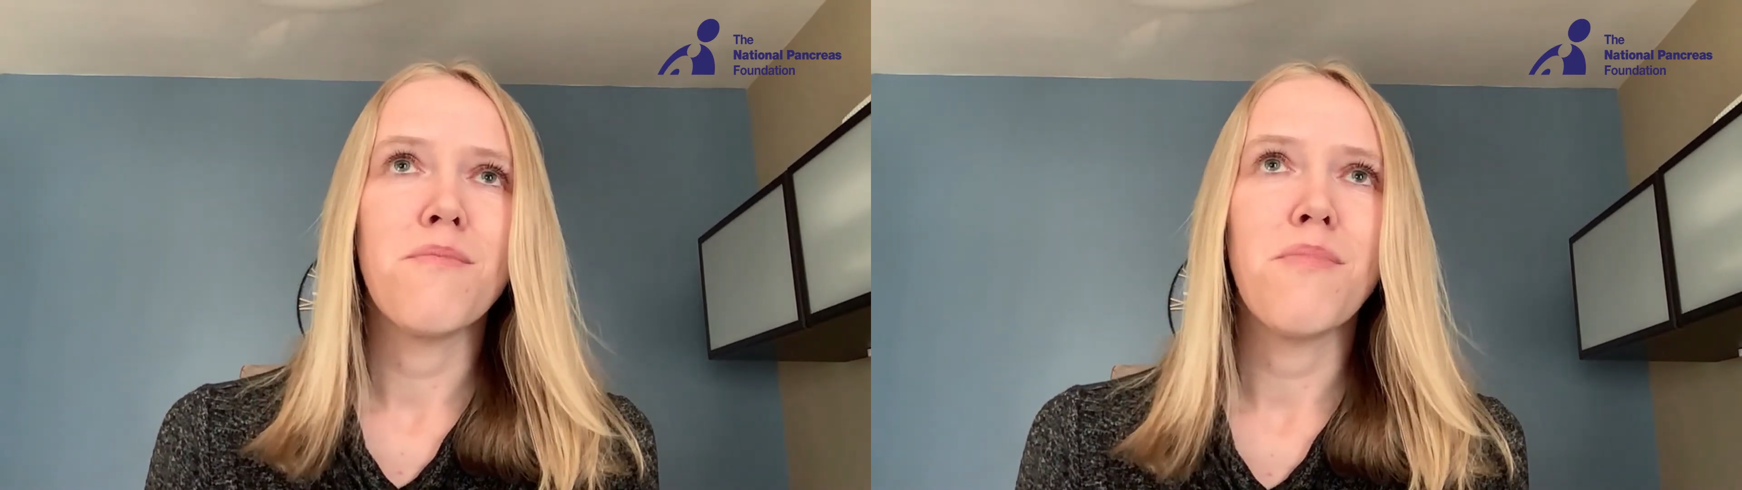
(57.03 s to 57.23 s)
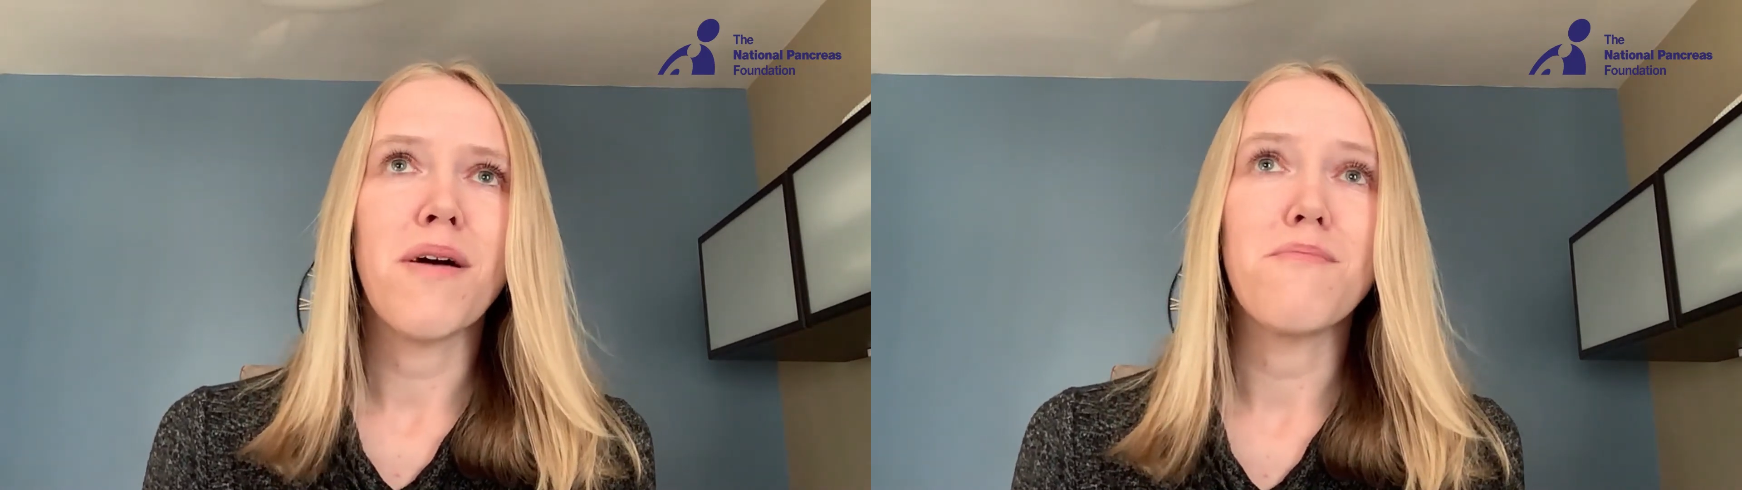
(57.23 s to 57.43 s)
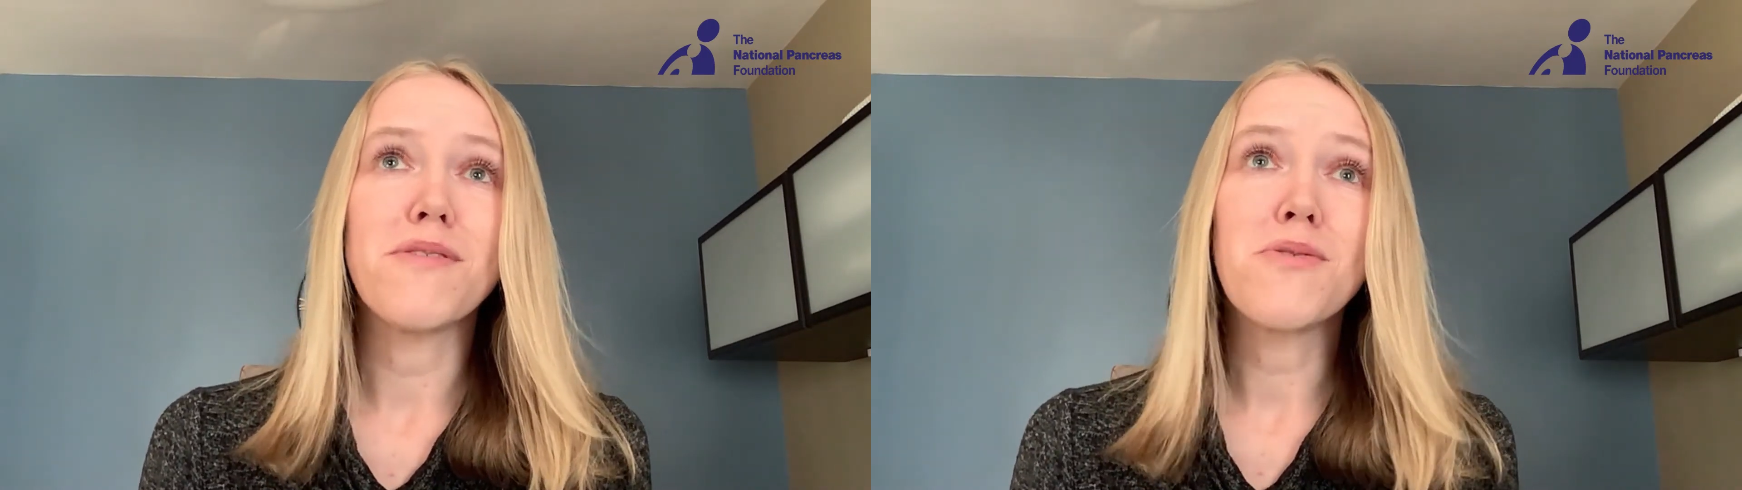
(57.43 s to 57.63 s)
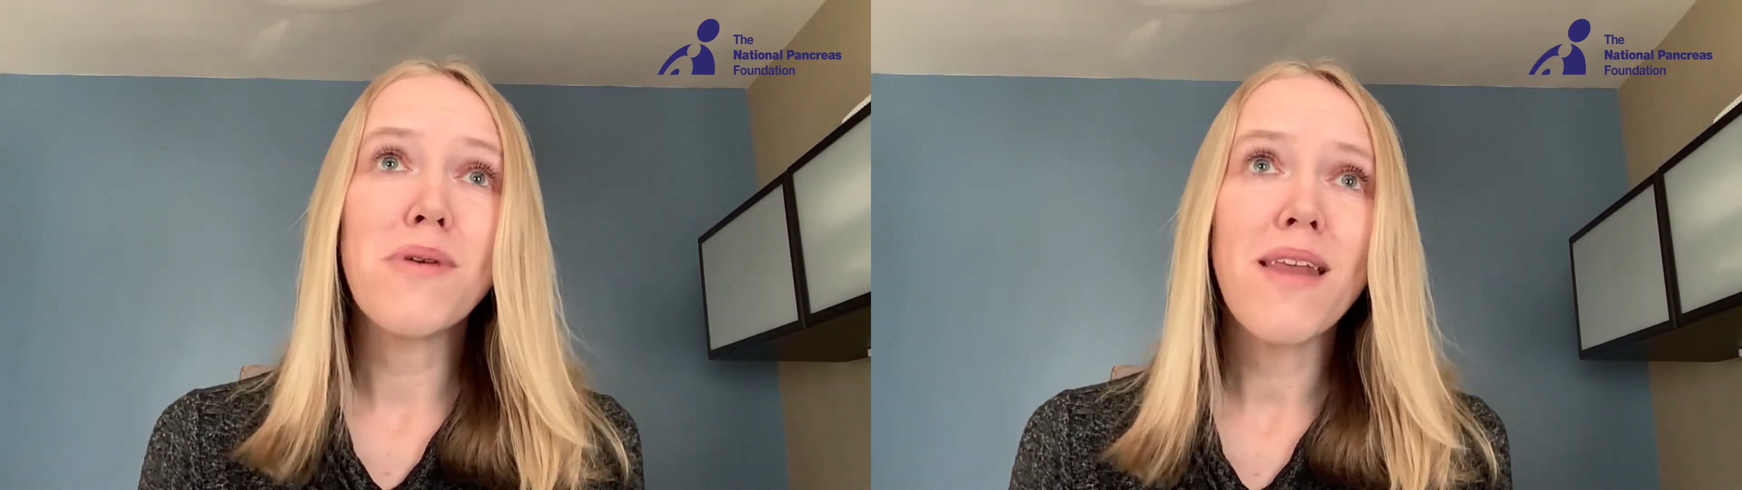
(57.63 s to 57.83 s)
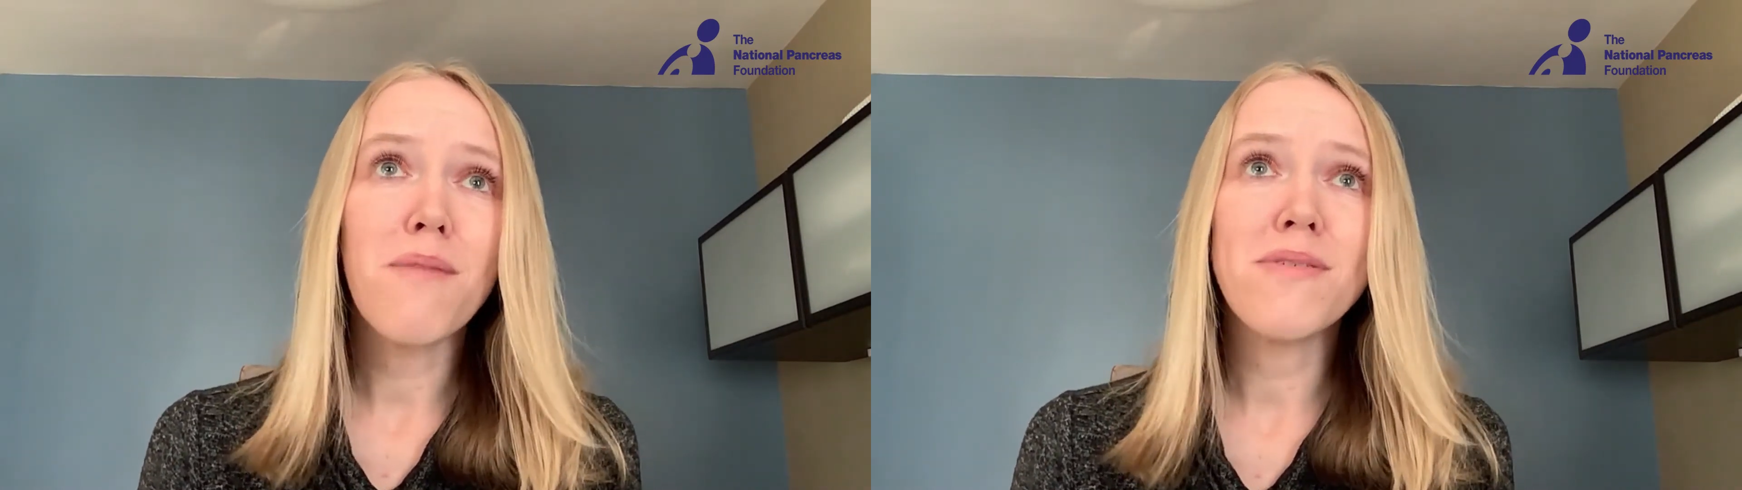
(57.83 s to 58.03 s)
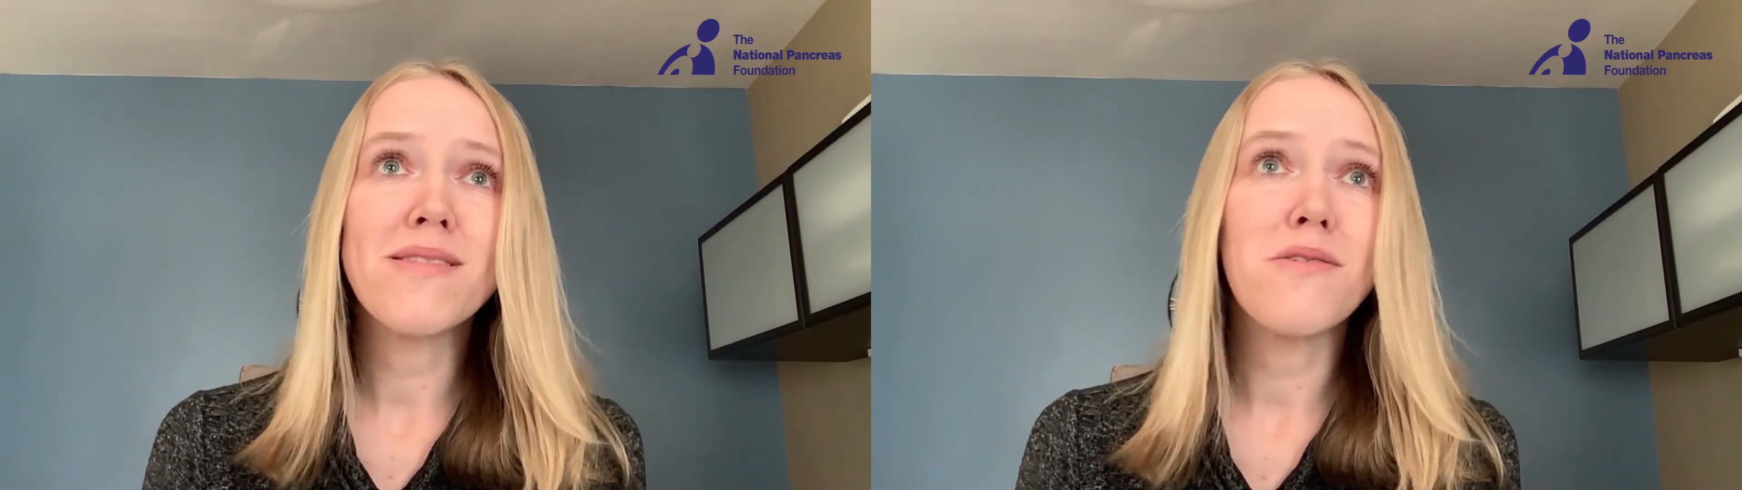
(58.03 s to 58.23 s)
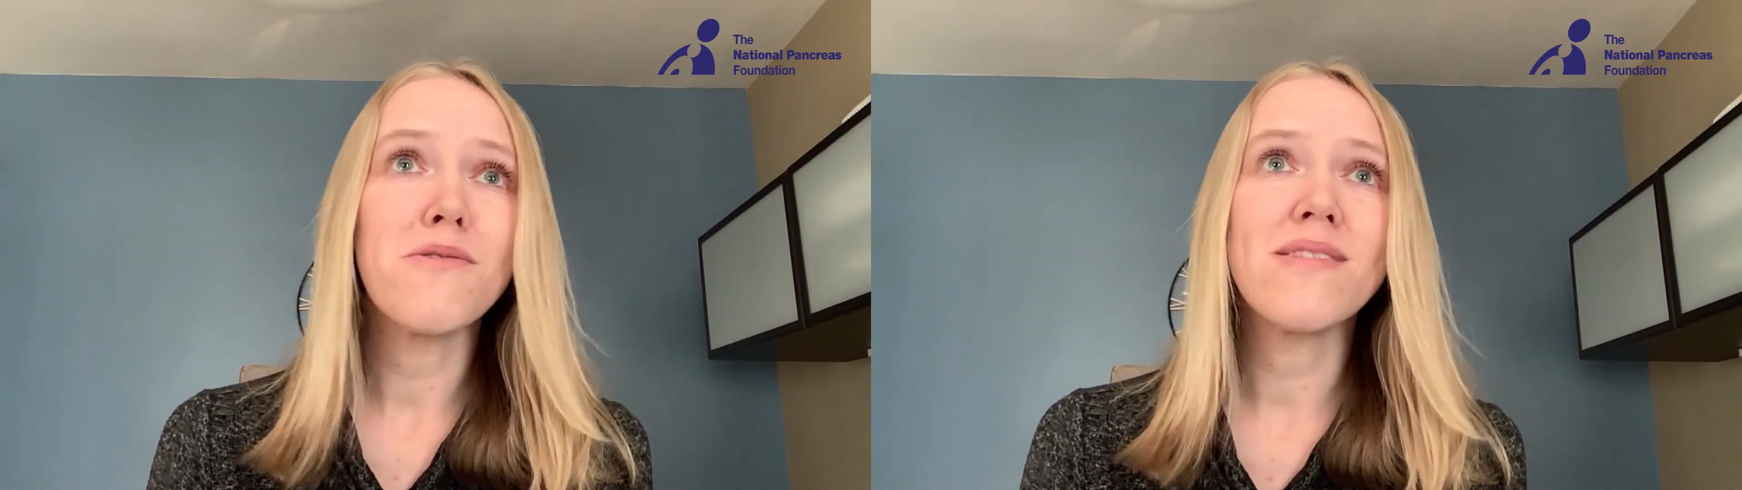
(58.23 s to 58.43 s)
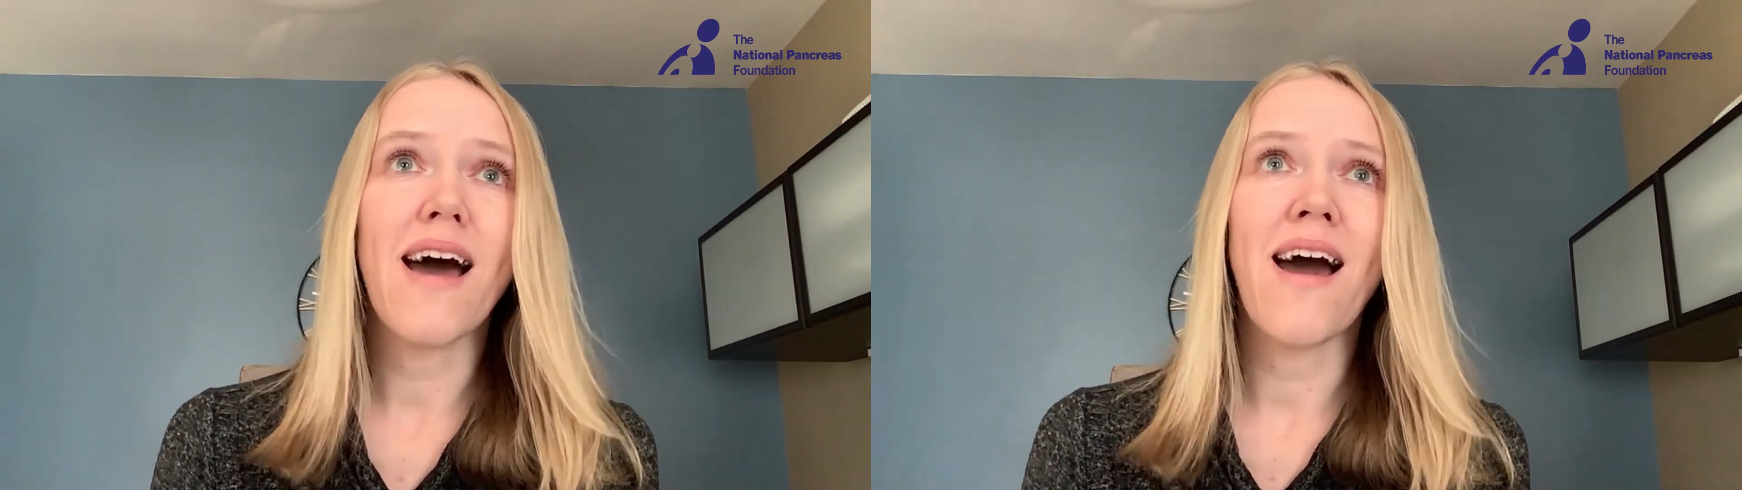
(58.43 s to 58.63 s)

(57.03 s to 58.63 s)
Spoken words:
But between episodes,